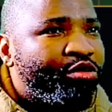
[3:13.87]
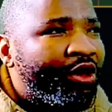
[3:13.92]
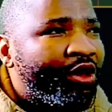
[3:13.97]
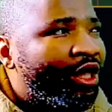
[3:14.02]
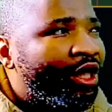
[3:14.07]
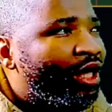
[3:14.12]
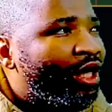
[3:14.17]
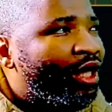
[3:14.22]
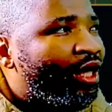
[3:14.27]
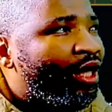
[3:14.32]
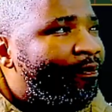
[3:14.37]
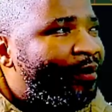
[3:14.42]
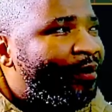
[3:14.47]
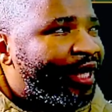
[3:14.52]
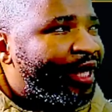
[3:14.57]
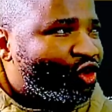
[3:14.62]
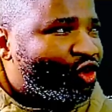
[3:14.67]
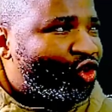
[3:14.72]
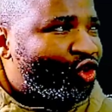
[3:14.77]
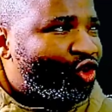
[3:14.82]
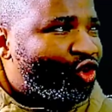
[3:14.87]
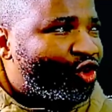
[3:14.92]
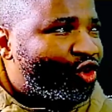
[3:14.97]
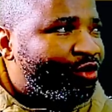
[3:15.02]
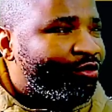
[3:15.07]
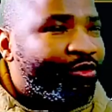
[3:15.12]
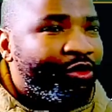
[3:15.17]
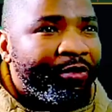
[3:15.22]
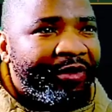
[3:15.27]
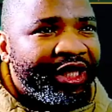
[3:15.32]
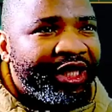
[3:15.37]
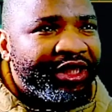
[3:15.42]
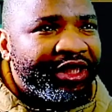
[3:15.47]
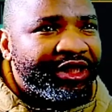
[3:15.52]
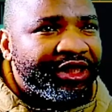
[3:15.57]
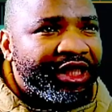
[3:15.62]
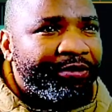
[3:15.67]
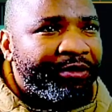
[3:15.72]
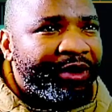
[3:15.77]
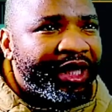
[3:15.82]
bearish
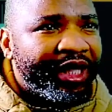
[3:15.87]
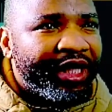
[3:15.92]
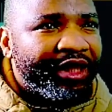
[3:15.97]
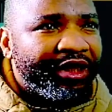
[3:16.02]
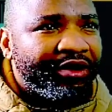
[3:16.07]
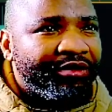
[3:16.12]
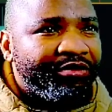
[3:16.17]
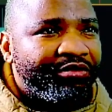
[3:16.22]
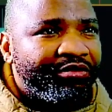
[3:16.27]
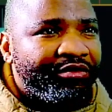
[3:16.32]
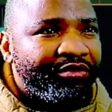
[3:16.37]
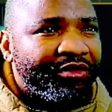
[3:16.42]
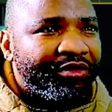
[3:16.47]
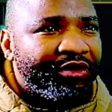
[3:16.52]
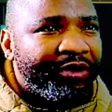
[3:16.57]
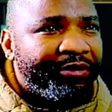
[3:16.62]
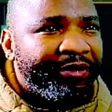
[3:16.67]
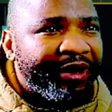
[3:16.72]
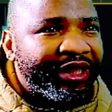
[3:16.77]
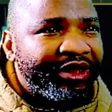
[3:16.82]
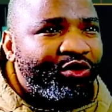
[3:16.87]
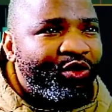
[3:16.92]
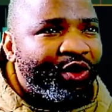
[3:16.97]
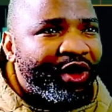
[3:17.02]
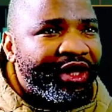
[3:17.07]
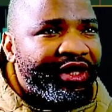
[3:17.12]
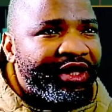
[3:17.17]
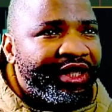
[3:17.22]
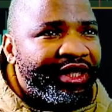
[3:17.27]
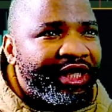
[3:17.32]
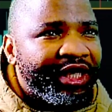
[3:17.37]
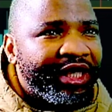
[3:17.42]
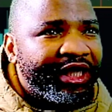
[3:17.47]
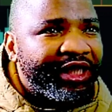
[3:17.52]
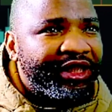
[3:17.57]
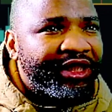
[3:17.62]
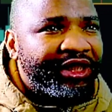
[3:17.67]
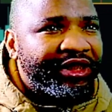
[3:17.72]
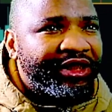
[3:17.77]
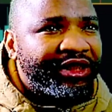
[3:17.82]
momentum, and but one thing that I
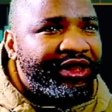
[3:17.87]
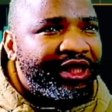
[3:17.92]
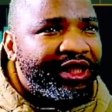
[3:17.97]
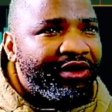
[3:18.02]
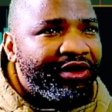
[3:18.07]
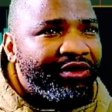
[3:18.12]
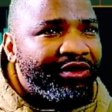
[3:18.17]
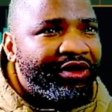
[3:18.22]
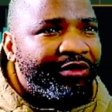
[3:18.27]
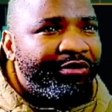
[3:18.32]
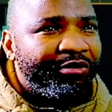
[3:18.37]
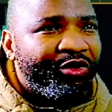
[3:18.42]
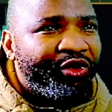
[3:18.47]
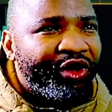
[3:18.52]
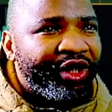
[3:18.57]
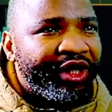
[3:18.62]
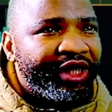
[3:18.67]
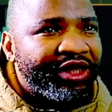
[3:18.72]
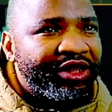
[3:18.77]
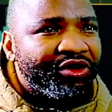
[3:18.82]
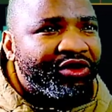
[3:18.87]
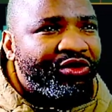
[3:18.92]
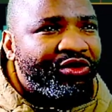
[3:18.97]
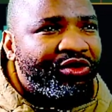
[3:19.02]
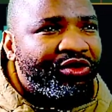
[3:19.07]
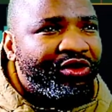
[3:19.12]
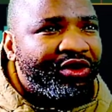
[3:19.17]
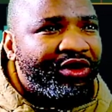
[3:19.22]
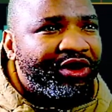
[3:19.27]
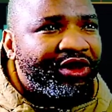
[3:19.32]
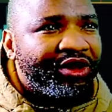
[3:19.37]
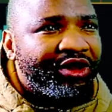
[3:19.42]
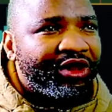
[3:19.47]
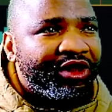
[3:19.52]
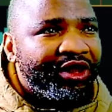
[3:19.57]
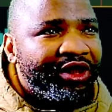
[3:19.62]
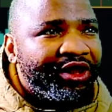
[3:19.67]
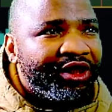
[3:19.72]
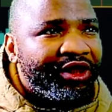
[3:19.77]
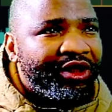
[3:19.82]
can tell you, the price could
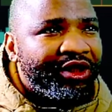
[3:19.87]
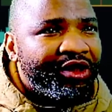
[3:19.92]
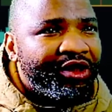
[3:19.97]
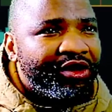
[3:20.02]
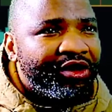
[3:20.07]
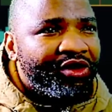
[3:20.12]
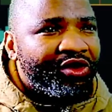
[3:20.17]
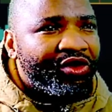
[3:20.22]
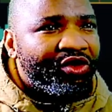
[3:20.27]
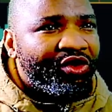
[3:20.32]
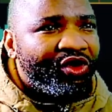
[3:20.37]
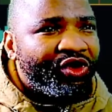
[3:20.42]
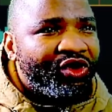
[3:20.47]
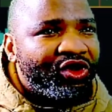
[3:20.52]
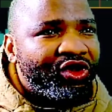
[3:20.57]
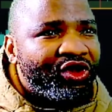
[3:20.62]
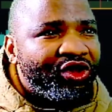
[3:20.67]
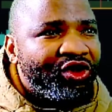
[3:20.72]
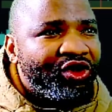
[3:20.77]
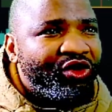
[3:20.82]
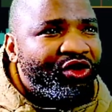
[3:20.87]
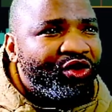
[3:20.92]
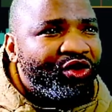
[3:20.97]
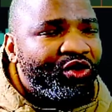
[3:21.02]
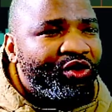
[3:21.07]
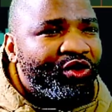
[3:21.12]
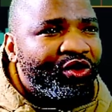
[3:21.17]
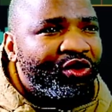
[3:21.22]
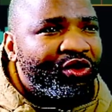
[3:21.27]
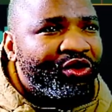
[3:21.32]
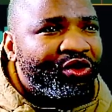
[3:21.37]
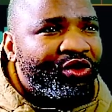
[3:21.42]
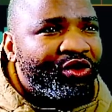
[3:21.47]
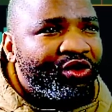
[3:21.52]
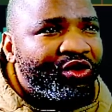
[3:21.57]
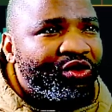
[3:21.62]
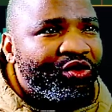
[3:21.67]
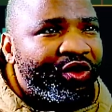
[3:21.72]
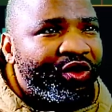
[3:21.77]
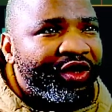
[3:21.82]
continue
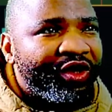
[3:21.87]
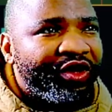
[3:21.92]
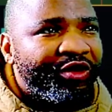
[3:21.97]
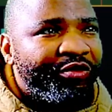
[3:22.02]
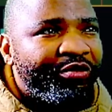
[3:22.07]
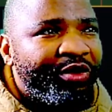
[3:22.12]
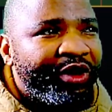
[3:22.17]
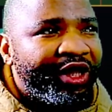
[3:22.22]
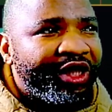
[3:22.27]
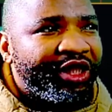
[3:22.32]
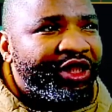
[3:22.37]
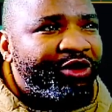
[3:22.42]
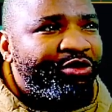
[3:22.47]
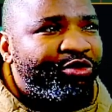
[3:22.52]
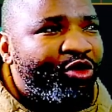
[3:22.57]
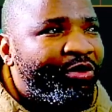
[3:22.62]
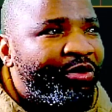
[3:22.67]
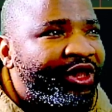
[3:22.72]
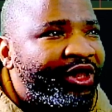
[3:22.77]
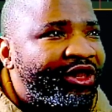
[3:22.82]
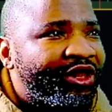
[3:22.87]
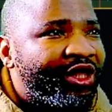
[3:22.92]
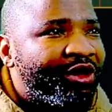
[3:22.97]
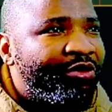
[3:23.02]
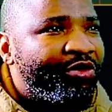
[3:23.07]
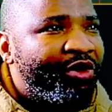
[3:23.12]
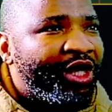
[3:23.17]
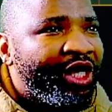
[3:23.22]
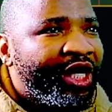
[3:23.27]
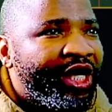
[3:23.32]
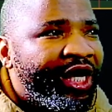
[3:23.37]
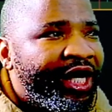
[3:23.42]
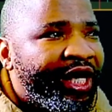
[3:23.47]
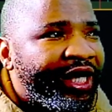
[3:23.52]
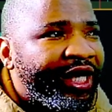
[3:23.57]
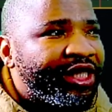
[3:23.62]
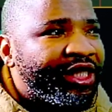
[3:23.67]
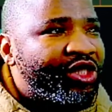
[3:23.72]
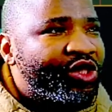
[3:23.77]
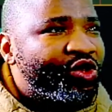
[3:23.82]
with the bearish momentum,
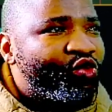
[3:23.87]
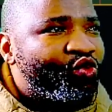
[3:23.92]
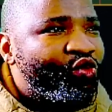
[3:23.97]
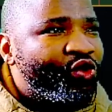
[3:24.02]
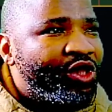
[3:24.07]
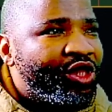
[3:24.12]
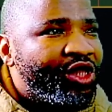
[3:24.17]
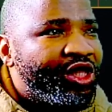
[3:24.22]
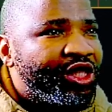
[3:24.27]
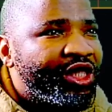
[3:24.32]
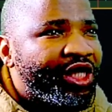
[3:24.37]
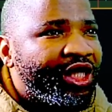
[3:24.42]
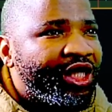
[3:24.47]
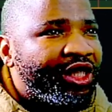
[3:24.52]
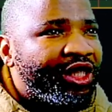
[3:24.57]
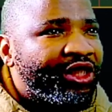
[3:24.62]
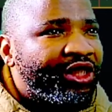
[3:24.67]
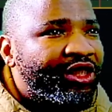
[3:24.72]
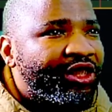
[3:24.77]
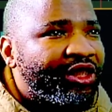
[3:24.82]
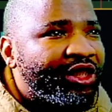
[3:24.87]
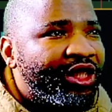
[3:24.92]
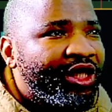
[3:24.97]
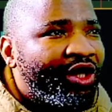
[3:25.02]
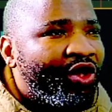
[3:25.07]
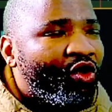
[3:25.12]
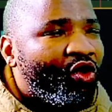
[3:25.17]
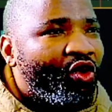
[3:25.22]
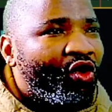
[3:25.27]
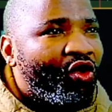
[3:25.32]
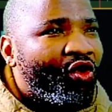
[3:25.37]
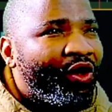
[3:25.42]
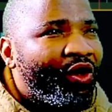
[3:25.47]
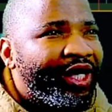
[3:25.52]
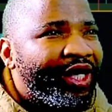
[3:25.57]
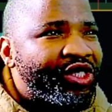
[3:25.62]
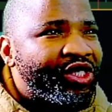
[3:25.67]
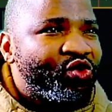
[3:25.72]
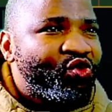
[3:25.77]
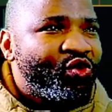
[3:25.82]
as we can or
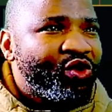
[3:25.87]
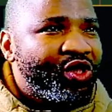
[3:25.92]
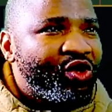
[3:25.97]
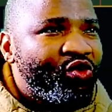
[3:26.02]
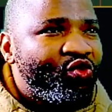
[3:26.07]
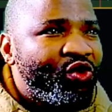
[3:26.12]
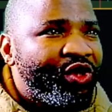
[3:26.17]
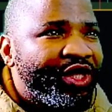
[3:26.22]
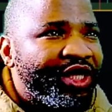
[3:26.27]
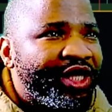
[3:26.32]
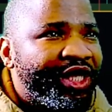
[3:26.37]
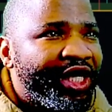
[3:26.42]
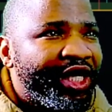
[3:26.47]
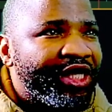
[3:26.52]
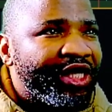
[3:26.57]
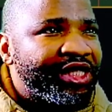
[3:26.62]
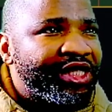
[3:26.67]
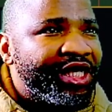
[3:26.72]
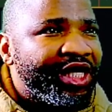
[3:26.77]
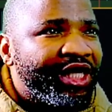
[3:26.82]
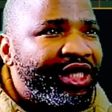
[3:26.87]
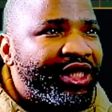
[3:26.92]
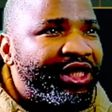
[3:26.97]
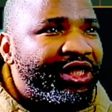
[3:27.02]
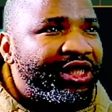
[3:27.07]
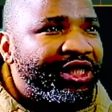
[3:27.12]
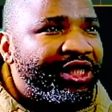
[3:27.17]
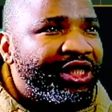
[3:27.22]
as we witness that